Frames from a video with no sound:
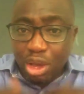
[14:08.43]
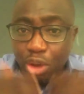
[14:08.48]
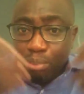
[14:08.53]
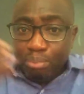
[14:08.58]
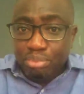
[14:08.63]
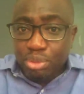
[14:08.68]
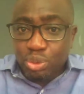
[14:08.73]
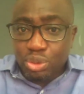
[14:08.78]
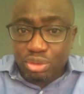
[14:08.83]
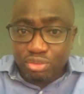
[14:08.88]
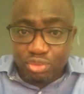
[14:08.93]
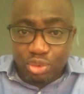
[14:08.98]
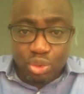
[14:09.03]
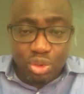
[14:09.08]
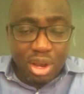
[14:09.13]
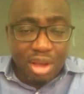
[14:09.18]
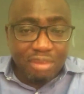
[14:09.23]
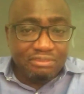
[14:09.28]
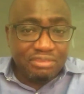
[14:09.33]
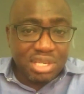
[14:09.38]
how beautiful
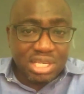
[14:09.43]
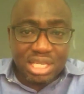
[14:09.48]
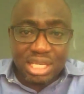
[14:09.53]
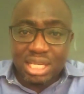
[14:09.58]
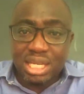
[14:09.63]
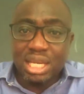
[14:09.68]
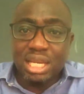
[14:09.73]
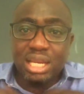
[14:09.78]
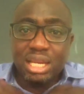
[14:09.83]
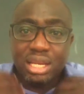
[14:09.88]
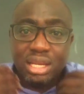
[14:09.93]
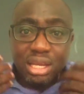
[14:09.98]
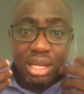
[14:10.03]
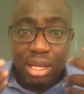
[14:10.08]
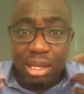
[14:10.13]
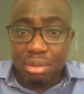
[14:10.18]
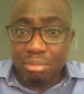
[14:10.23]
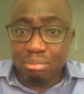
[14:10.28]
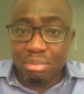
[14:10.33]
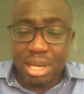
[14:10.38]
you are physically,
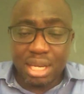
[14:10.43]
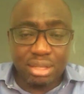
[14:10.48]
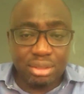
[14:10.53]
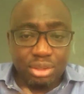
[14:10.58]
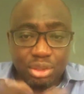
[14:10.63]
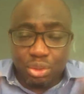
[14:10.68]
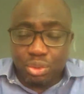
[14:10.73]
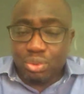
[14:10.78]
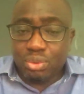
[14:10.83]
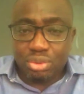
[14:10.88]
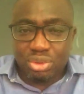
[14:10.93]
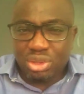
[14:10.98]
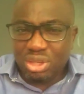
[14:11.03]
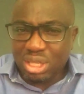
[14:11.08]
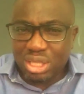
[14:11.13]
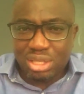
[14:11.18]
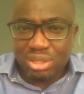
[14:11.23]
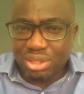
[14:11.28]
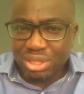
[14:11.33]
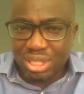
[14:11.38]
but
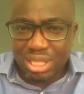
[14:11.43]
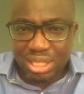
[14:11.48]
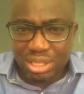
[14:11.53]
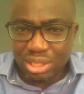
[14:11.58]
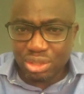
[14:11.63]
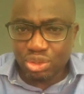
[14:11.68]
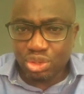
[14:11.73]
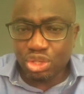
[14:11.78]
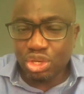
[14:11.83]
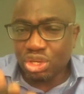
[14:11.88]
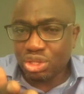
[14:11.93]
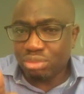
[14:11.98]
it's not necessary.